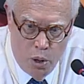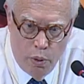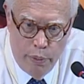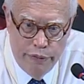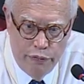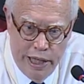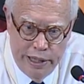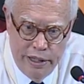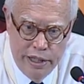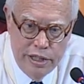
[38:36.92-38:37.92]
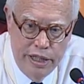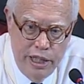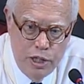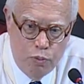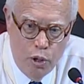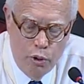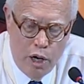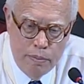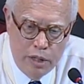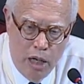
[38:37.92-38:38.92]
what we find is that these
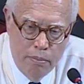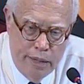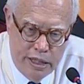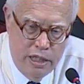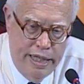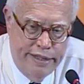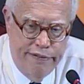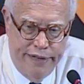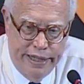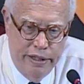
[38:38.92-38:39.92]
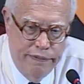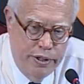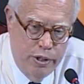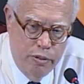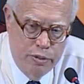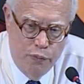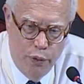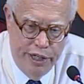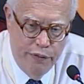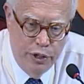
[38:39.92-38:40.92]
programs are much less effective in terms of
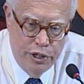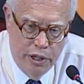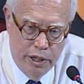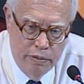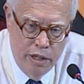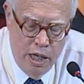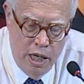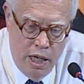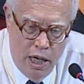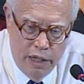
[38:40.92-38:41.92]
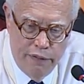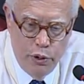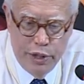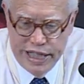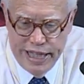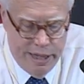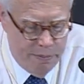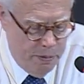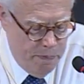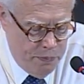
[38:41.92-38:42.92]
rate of return. I'll give you an
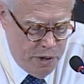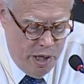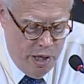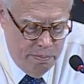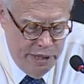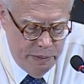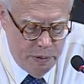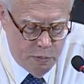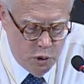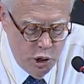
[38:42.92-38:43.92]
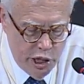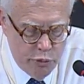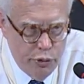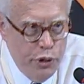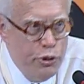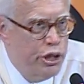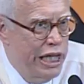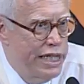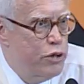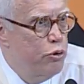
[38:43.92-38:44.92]
example. Many people look at reduced
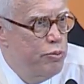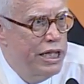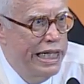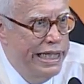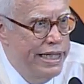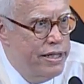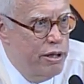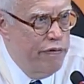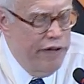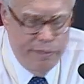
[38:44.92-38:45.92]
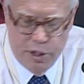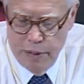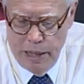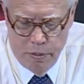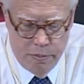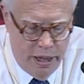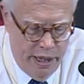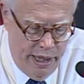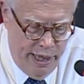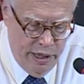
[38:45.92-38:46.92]
classroom size. There's a famous paper
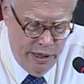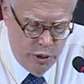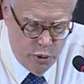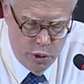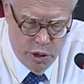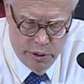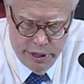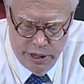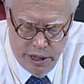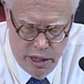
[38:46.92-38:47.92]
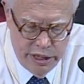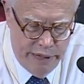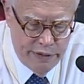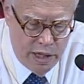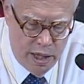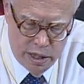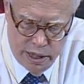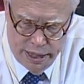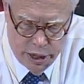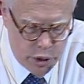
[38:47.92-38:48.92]
by Alan Krueger and uh, David Card
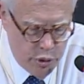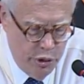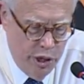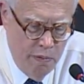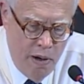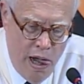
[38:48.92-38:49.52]
and Alan Krueger